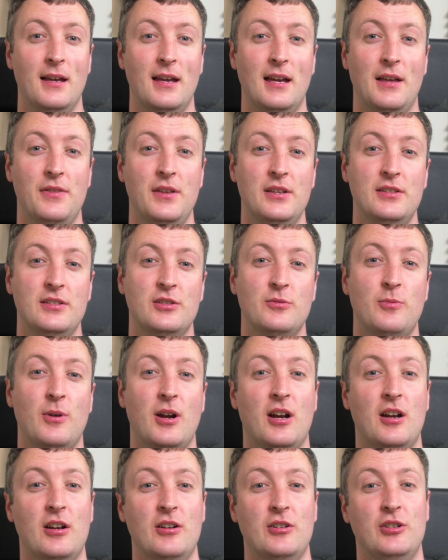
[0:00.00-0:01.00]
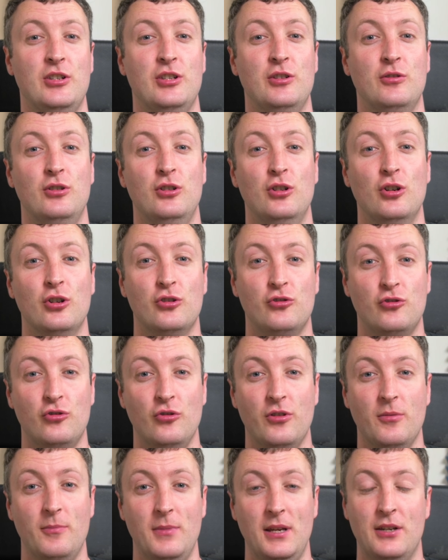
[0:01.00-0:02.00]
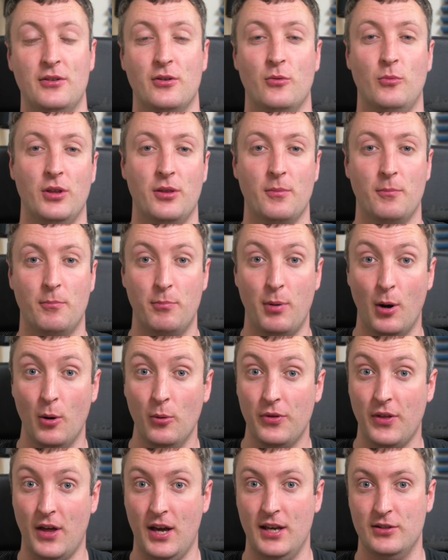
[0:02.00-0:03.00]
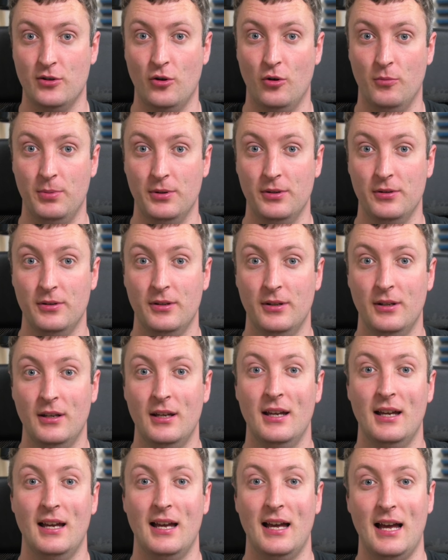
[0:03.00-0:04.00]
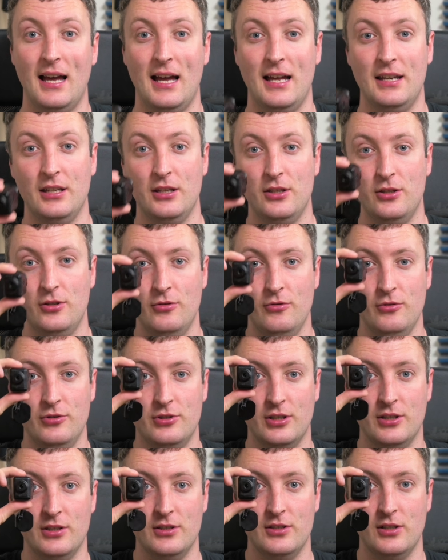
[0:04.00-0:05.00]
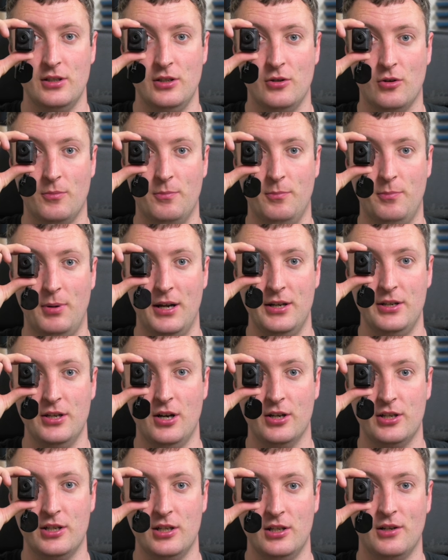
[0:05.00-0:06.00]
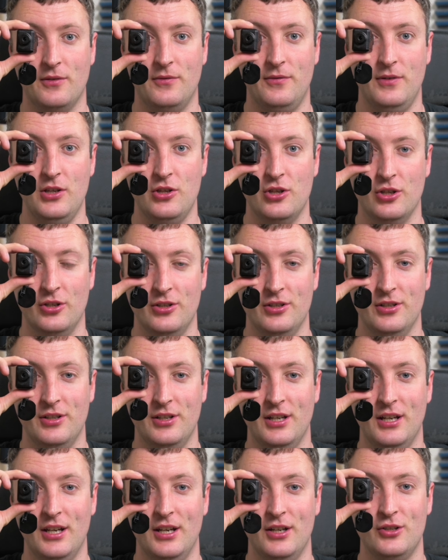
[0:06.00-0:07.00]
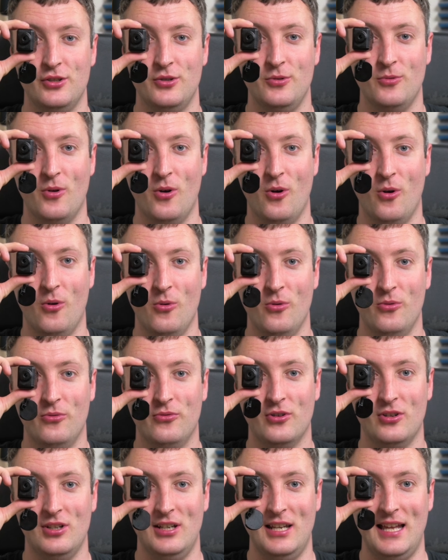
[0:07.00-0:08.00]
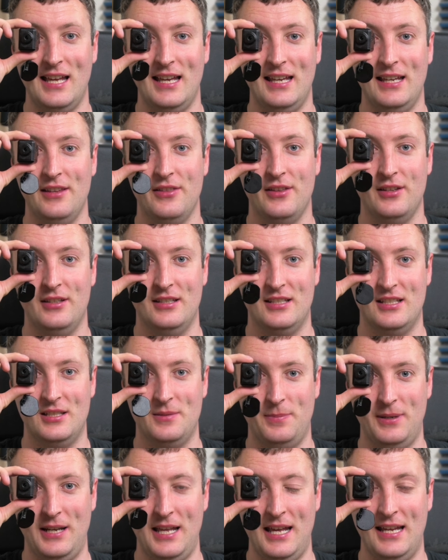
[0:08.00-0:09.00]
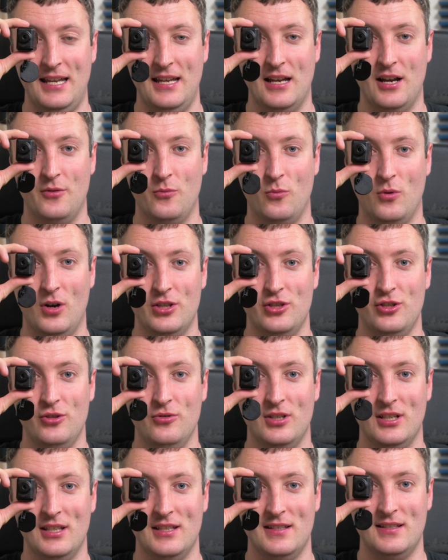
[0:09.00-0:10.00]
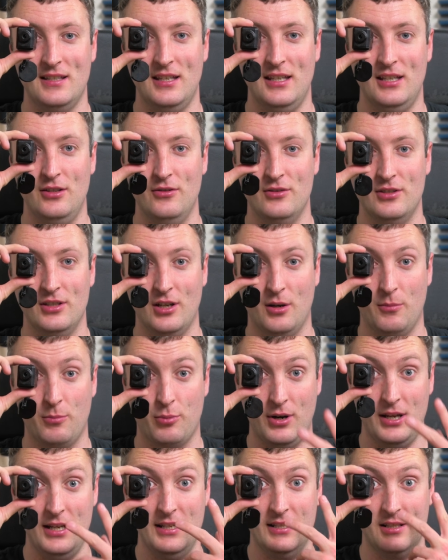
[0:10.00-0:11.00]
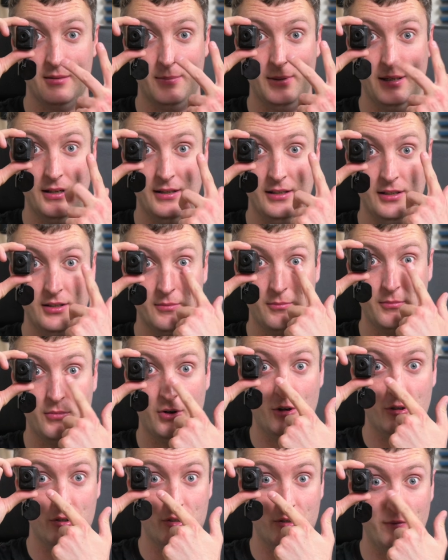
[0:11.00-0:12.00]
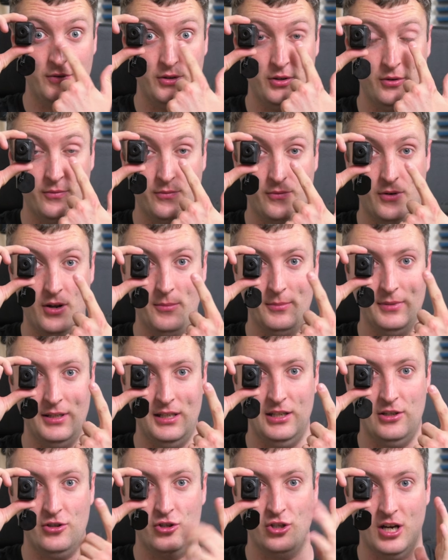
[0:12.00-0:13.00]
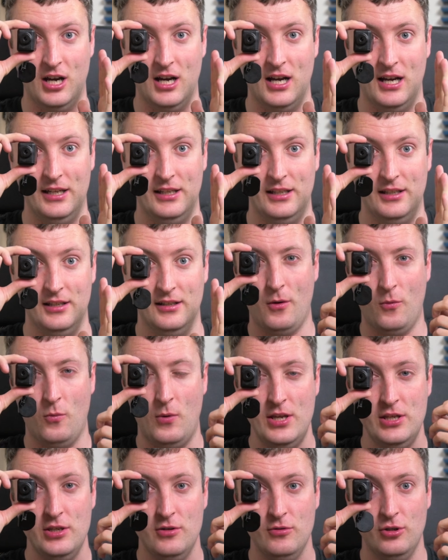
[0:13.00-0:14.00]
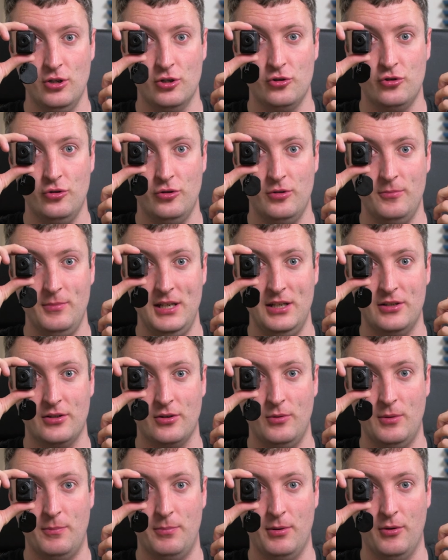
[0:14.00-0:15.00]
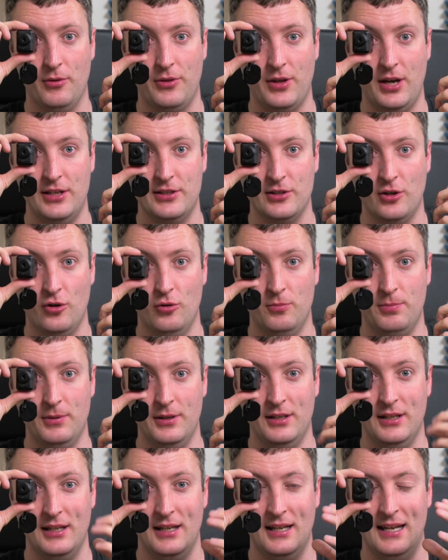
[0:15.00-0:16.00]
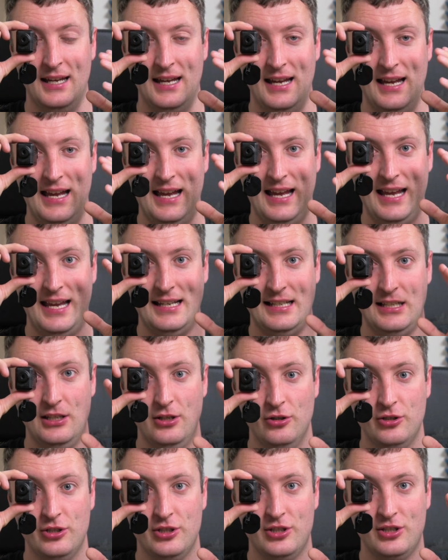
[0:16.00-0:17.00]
And this is where you look through the meter with both eyes open, and it uses your binocular vision to overlay the display on what you can see using our brain's ability to merge the view from each eye. When you look through the meter with both eyes open, it looks